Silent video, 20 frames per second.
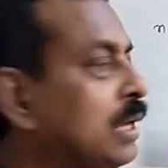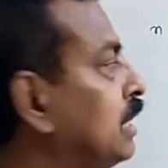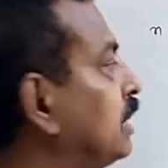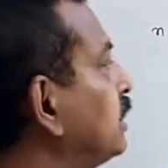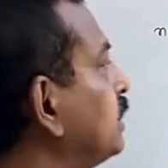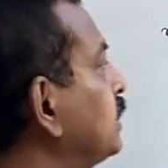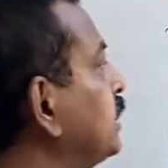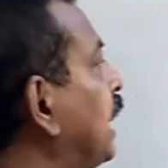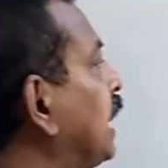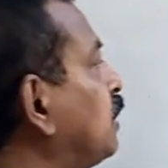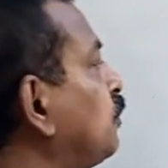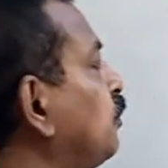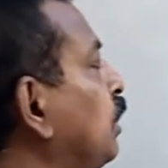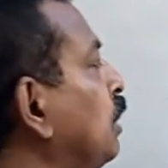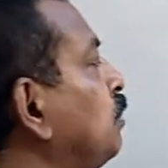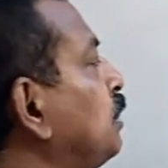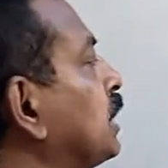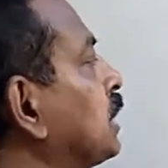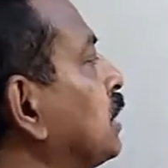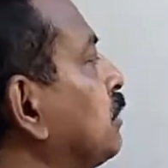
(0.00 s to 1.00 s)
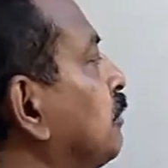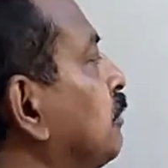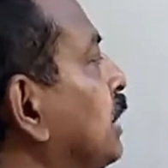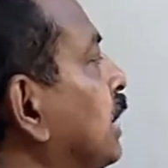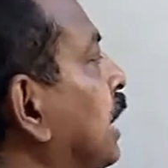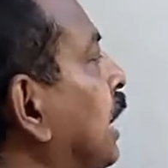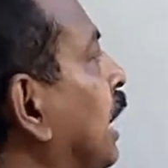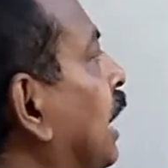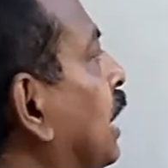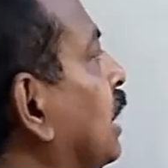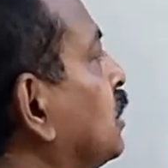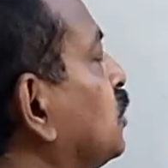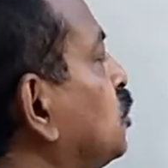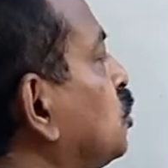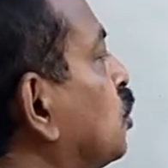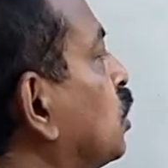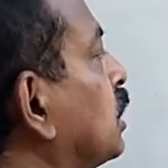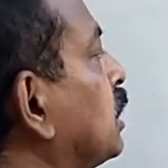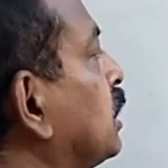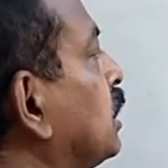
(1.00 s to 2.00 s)
that will be given as
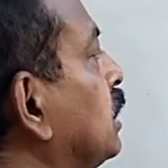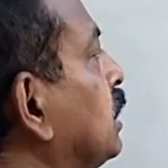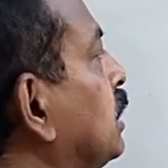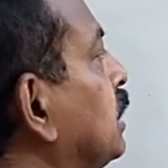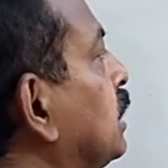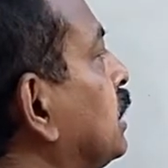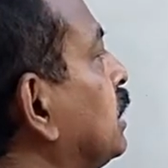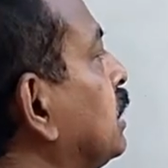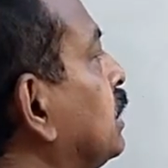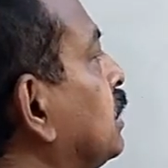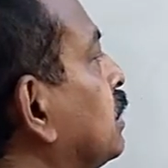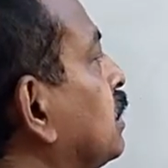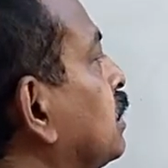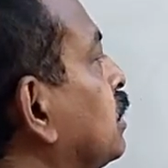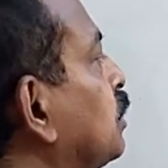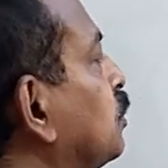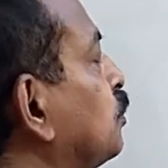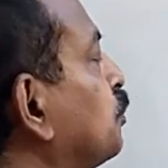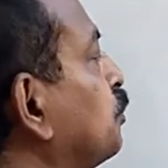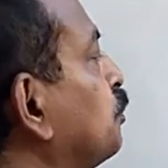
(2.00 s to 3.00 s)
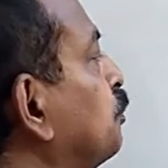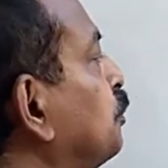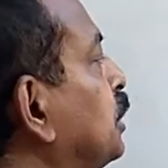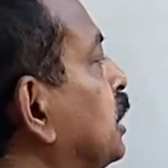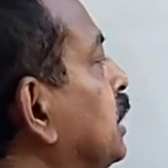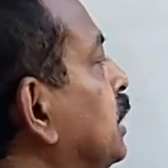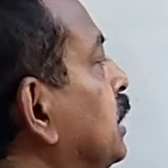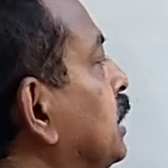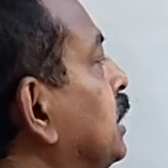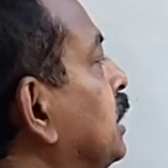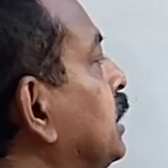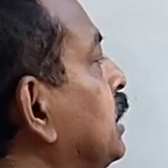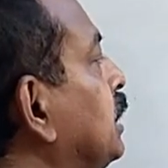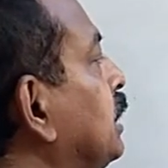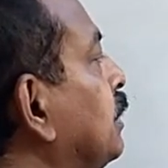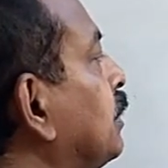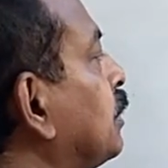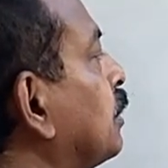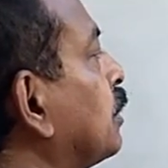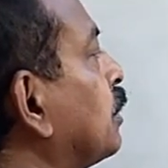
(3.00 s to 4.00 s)
your E, Vd
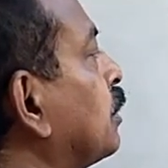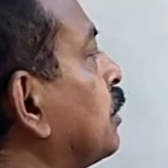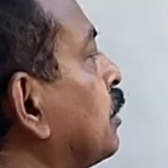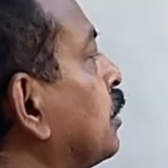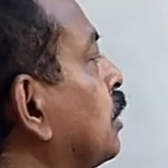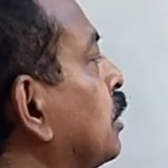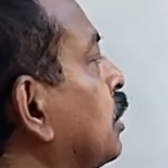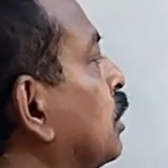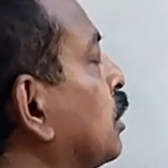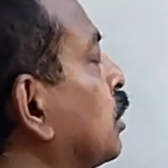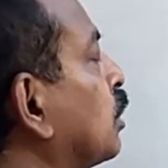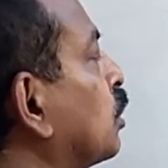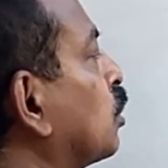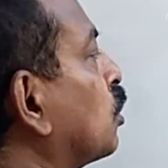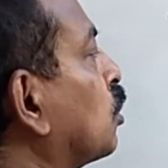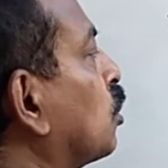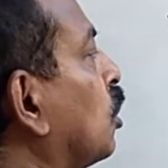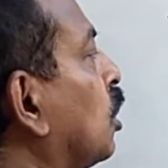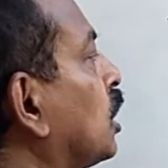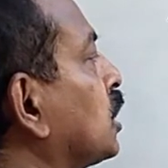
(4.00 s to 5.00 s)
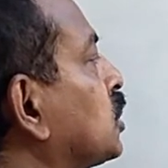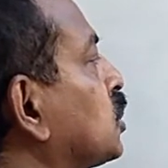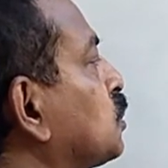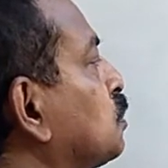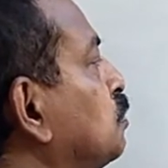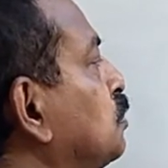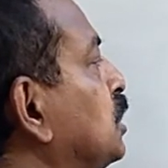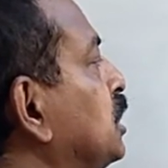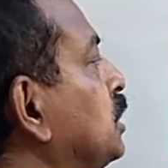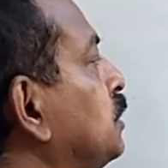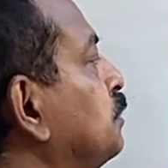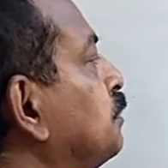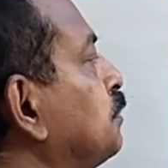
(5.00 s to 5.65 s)
cross B.